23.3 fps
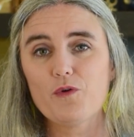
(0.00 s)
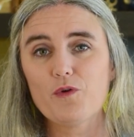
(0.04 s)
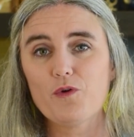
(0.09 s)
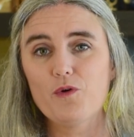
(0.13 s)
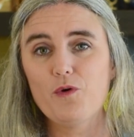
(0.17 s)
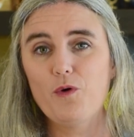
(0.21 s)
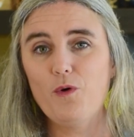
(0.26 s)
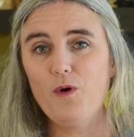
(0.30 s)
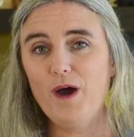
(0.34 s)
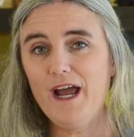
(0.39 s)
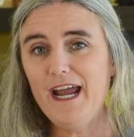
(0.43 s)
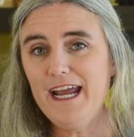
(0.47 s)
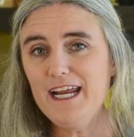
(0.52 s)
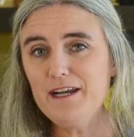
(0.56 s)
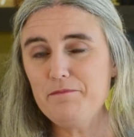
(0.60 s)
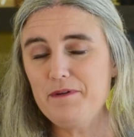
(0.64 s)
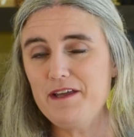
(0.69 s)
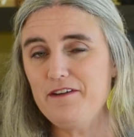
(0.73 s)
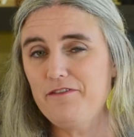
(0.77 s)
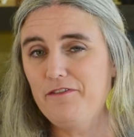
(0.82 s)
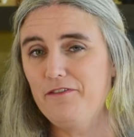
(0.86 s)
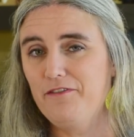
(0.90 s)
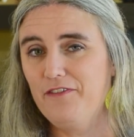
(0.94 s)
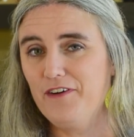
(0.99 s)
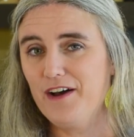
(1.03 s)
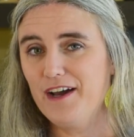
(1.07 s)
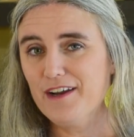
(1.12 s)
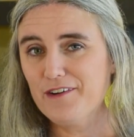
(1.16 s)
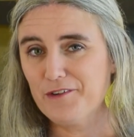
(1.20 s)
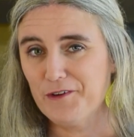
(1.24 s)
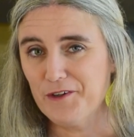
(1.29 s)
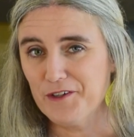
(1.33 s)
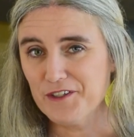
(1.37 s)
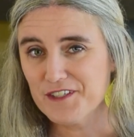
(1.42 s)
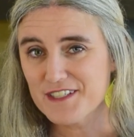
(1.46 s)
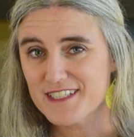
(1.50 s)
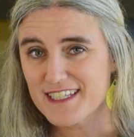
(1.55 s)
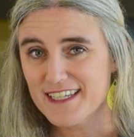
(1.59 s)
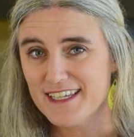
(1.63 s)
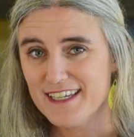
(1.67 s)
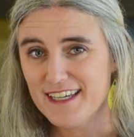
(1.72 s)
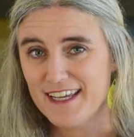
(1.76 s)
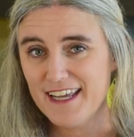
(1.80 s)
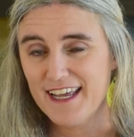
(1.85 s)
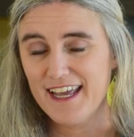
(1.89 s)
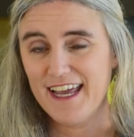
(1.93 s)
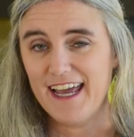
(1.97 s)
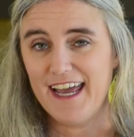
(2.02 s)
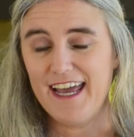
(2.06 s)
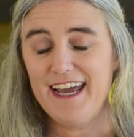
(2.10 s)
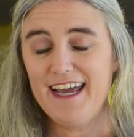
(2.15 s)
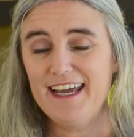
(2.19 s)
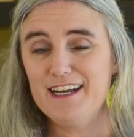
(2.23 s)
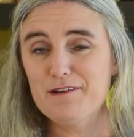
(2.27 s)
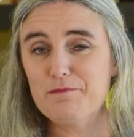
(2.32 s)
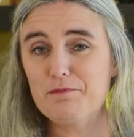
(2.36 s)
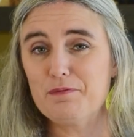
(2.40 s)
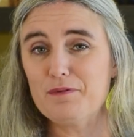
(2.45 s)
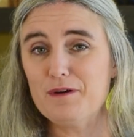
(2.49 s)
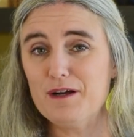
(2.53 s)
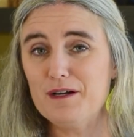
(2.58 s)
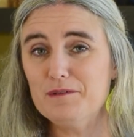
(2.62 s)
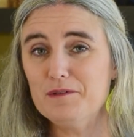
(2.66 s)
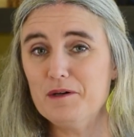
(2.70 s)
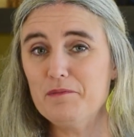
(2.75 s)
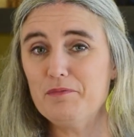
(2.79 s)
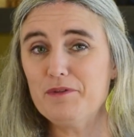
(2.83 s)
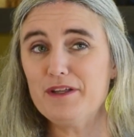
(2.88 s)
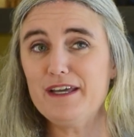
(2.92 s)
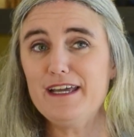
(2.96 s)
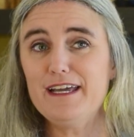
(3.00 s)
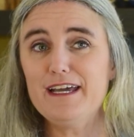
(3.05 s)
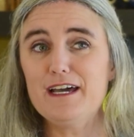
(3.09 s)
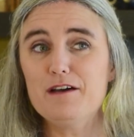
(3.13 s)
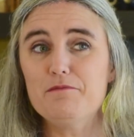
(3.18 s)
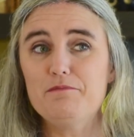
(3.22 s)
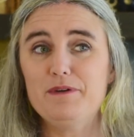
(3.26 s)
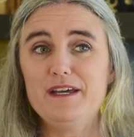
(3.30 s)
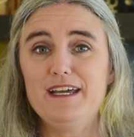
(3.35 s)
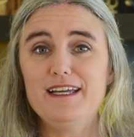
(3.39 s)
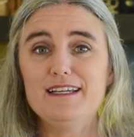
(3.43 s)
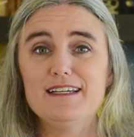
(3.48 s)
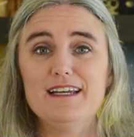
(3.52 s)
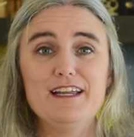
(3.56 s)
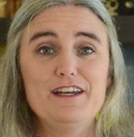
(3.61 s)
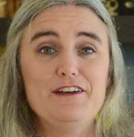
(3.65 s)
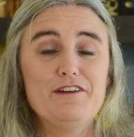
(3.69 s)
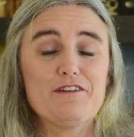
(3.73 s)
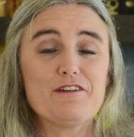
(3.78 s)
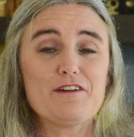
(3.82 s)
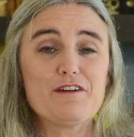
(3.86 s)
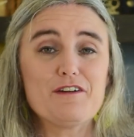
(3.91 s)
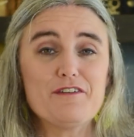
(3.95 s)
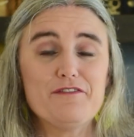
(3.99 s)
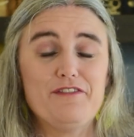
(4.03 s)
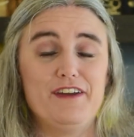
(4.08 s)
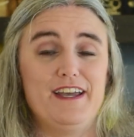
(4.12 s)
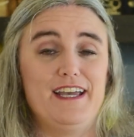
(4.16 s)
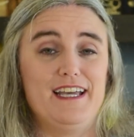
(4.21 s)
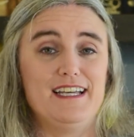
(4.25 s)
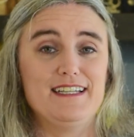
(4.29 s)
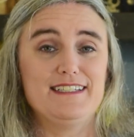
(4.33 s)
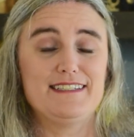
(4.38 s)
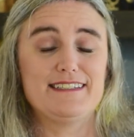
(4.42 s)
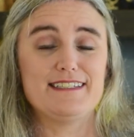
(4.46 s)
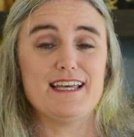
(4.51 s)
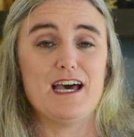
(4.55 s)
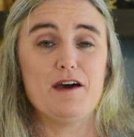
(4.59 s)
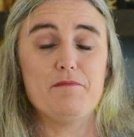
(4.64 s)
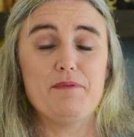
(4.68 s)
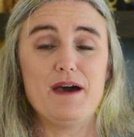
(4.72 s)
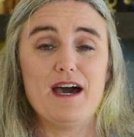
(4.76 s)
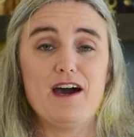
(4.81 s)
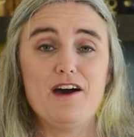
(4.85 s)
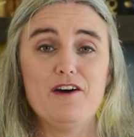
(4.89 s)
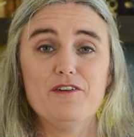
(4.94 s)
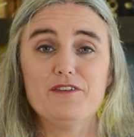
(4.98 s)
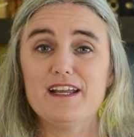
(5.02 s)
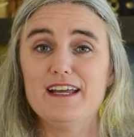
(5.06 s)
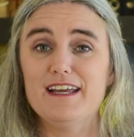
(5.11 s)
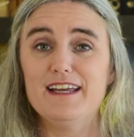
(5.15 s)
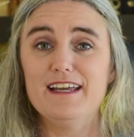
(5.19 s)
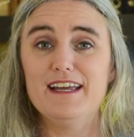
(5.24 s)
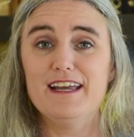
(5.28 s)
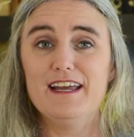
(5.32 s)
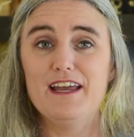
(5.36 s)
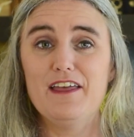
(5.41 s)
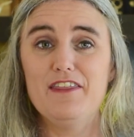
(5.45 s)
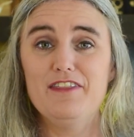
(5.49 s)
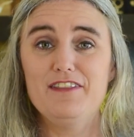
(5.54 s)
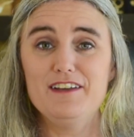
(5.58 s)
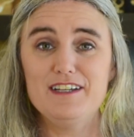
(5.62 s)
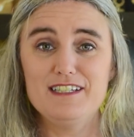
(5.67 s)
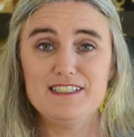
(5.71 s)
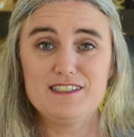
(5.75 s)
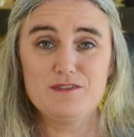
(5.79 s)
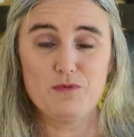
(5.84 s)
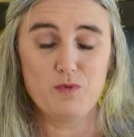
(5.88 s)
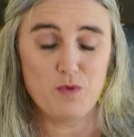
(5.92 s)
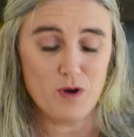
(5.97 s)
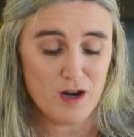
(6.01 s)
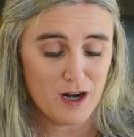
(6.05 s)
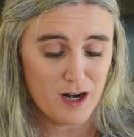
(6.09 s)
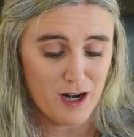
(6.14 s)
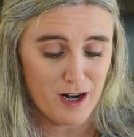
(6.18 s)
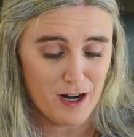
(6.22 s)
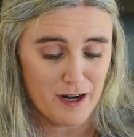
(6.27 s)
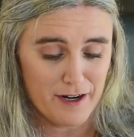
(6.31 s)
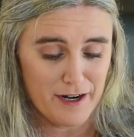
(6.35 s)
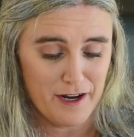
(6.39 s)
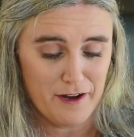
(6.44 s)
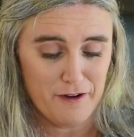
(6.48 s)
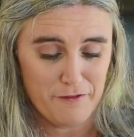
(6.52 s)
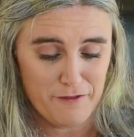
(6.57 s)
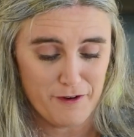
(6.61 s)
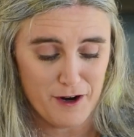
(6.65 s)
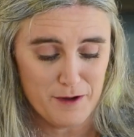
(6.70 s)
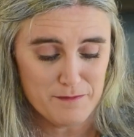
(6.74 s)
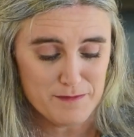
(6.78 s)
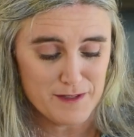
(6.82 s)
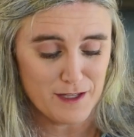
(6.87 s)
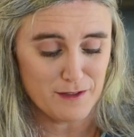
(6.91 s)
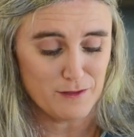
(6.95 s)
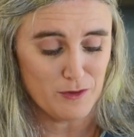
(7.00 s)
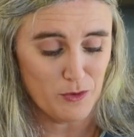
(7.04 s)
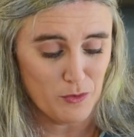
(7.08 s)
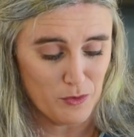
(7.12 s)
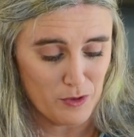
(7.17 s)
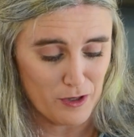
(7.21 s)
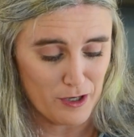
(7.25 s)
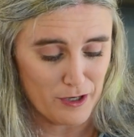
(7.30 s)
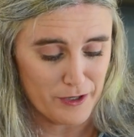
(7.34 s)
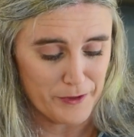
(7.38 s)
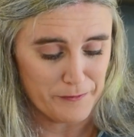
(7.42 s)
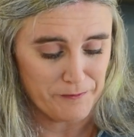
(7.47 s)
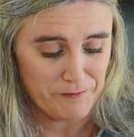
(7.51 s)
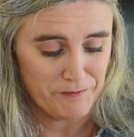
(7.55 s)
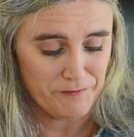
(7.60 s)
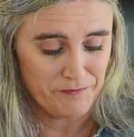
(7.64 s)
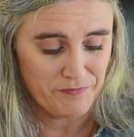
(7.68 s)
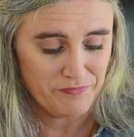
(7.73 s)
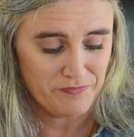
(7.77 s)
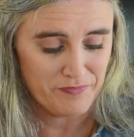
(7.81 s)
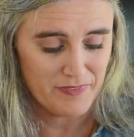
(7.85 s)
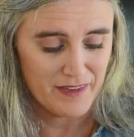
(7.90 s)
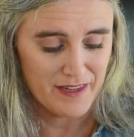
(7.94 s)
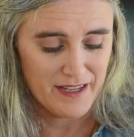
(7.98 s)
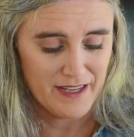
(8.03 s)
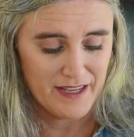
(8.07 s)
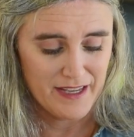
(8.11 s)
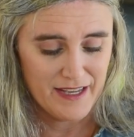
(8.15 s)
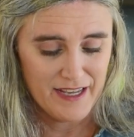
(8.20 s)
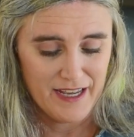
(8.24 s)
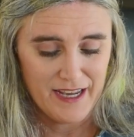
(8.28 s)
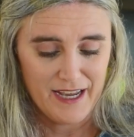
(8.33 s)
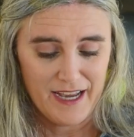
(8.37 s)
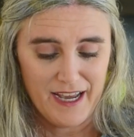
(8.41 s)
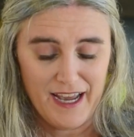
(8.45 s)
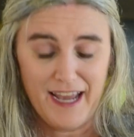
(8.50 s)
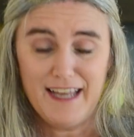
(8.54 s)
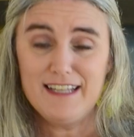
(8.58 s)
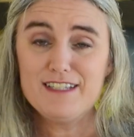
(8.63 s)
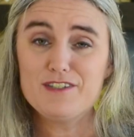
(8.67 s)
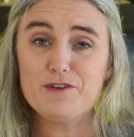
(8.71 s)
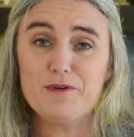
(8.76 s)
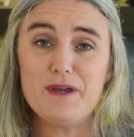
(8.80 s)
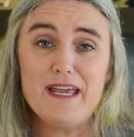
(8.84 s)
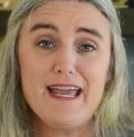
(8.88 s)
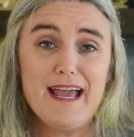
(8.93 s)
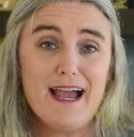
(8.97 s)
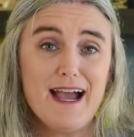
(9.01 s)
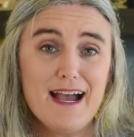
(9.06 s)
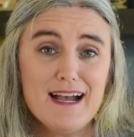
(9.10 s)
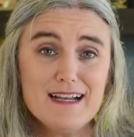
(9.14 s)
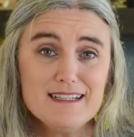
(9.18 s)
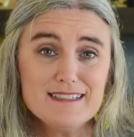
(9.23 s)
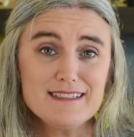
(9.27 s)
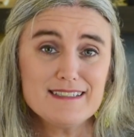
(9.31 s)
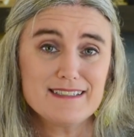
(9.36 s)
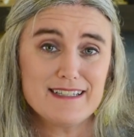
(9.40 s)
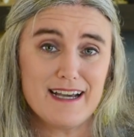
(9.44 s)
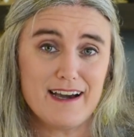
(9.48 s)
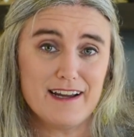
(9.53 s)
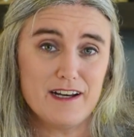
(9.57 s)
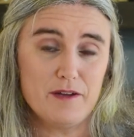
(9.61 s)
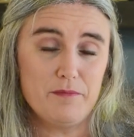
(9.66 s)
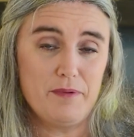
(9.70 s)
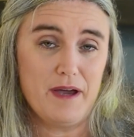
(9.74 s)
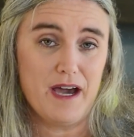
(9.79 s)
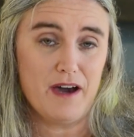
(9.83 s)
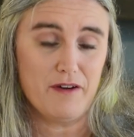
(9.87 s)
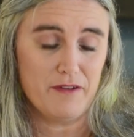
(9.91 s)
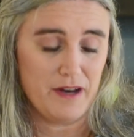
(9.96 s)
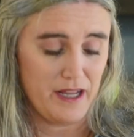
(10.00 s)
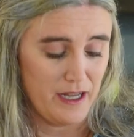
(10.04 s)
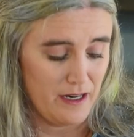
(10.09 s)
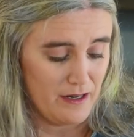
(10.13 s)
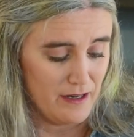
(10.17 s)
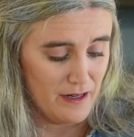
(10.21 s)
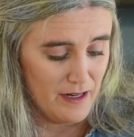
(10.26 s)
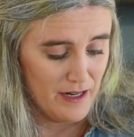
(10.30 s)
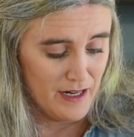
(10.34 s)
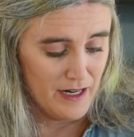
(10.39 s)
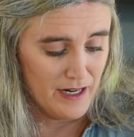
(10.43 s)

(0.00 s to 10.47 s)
quite befuddled and probably a bit nervous about this word from the Lord. And so he asked God about it.